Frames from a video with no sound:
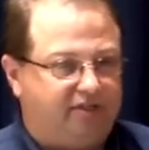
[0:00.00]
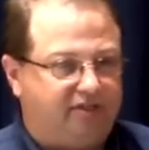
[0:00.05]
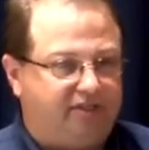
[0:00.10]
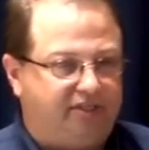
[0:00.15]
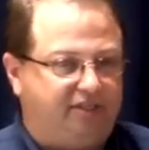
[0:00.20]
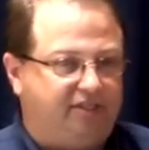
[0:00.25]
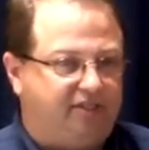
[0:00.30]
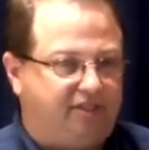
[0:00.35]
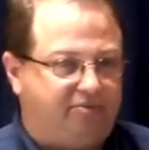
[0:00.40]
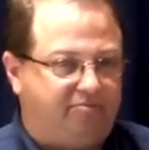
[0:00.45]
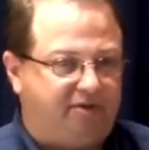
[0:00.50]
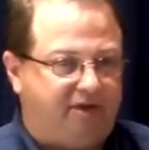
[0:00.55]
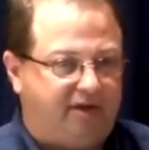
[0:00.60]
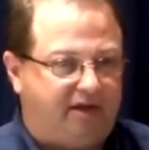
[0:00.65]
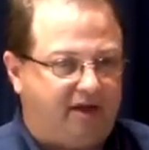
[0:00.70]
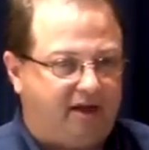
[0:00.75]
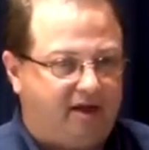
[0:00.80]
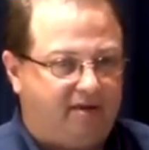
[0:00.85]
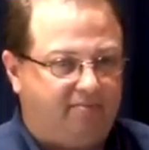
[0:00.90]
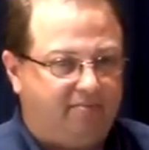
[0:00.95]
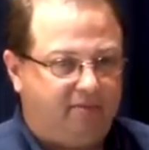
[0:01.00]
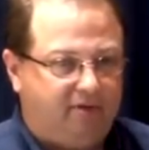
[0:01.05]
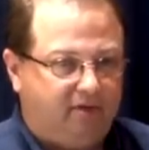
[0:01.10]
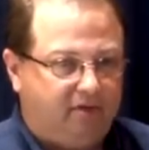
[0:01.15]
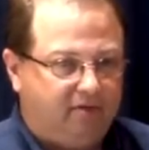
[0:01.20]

the CCPM